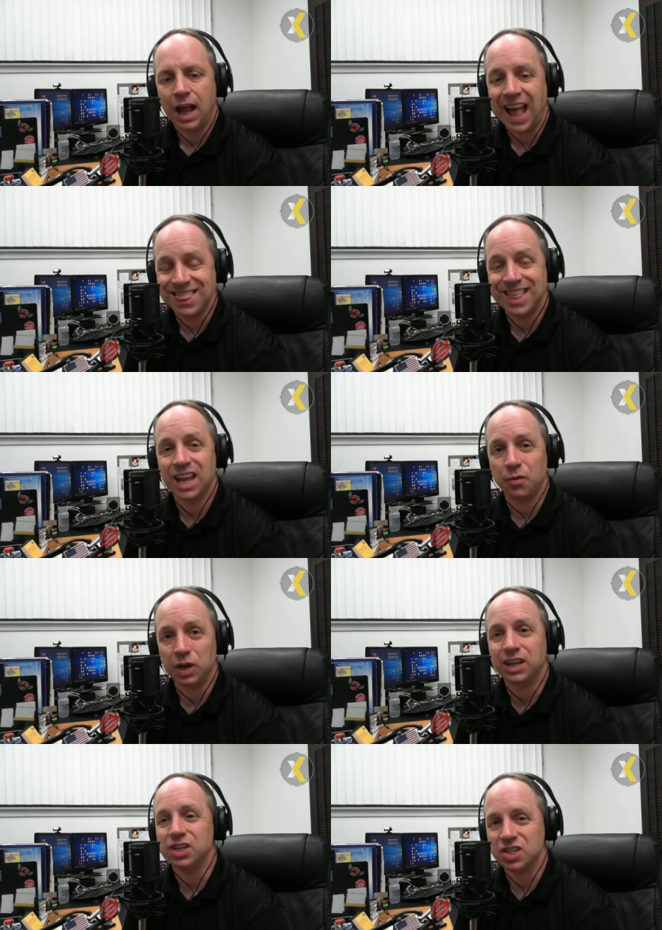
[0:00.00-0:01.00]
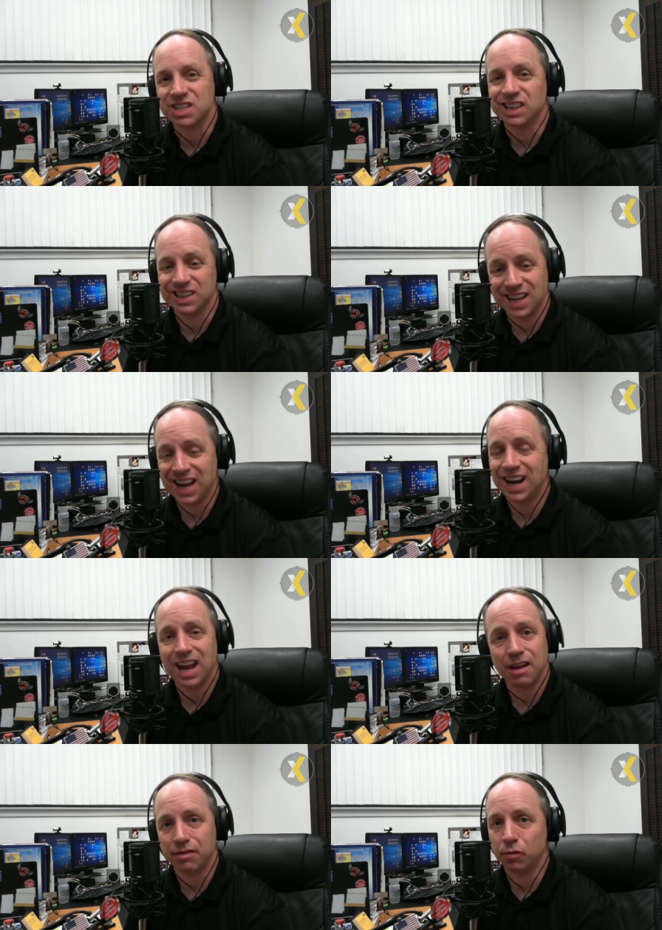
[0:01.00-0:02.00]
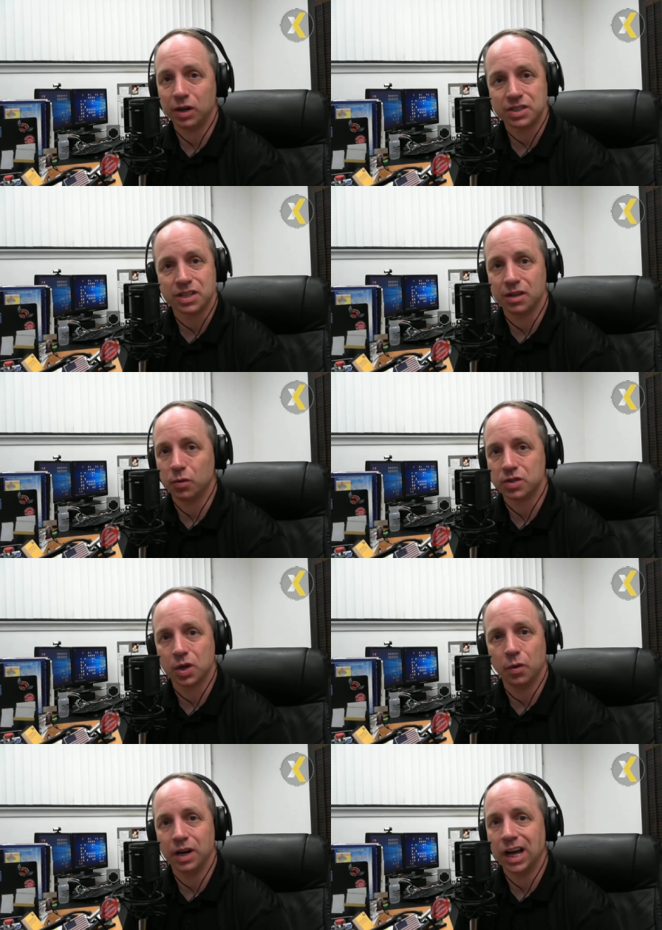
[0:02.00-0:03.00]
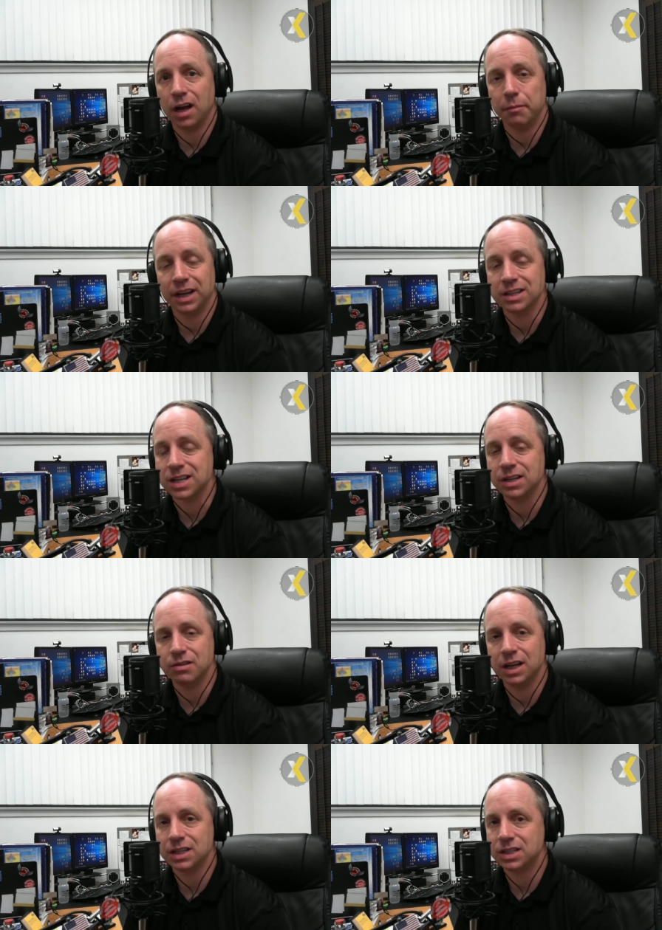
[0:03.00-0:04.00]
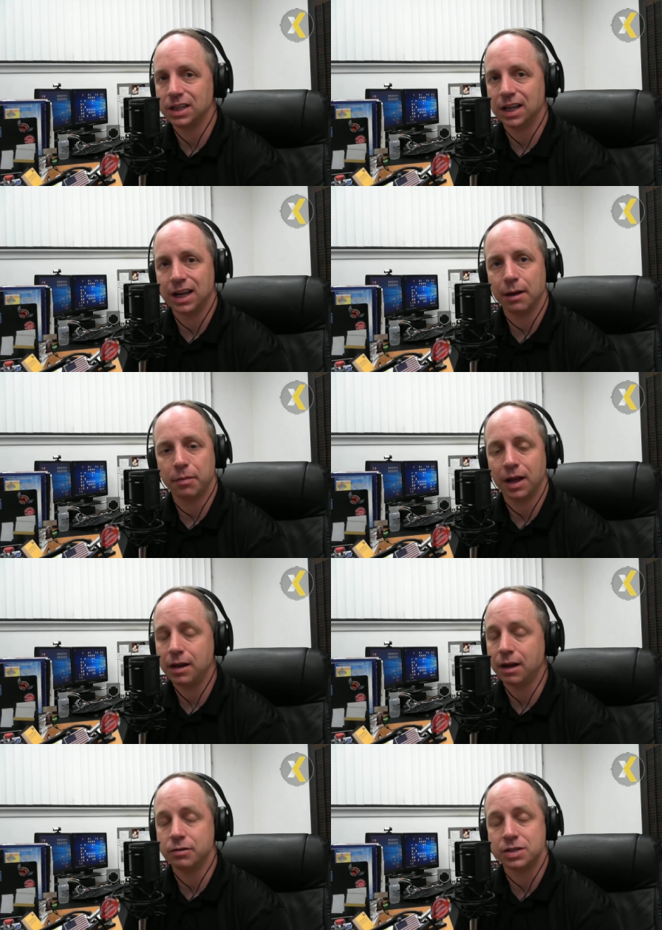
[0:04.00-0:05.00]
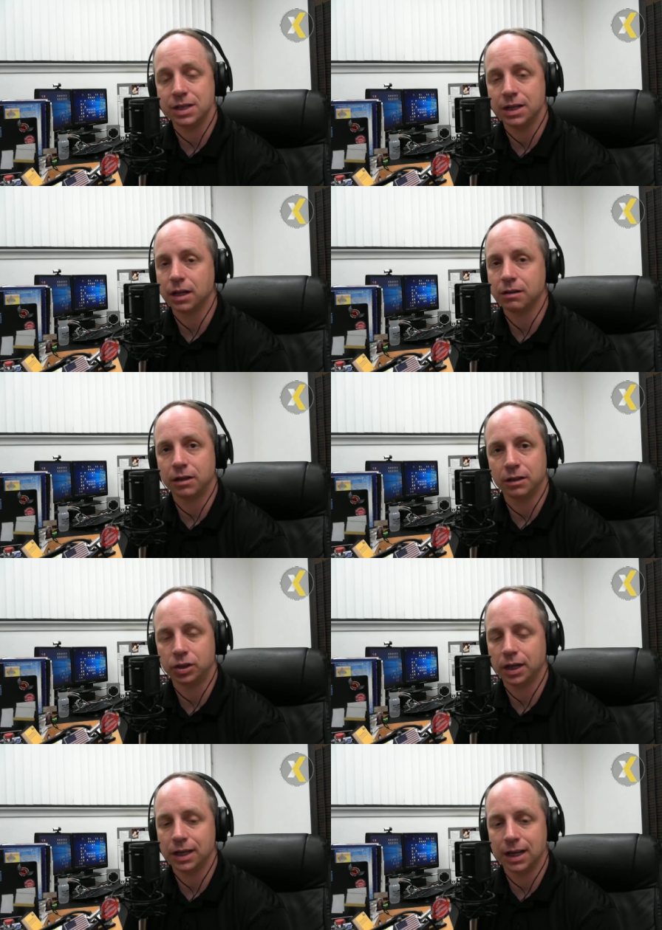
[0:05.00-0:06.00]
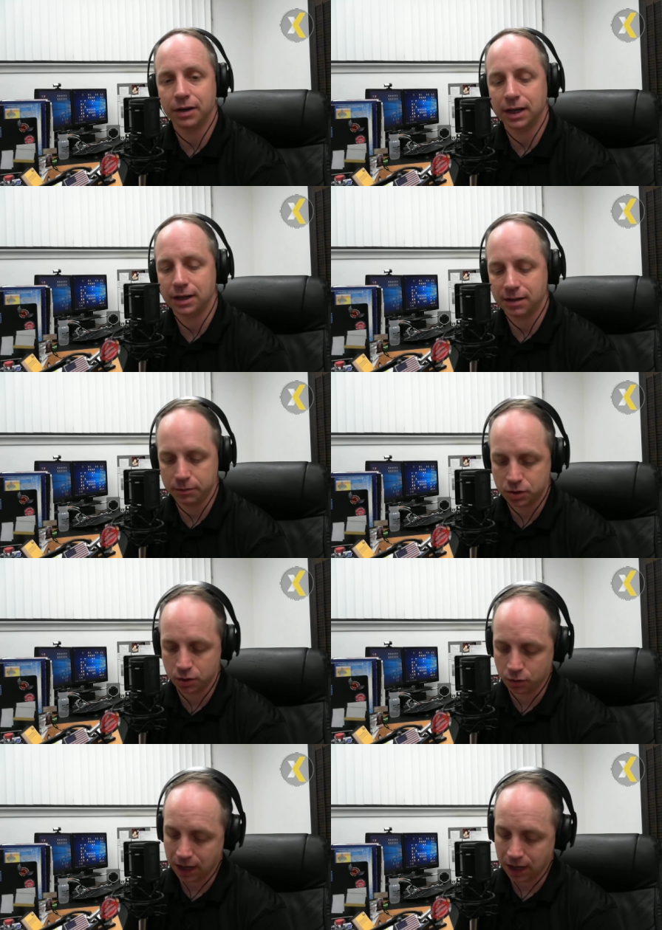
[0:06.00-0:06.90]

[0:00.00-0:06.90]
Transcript: and then we could just not have the rest of the, what's going on because I do not see that happen. I, I don't see it shutting down anytime soon.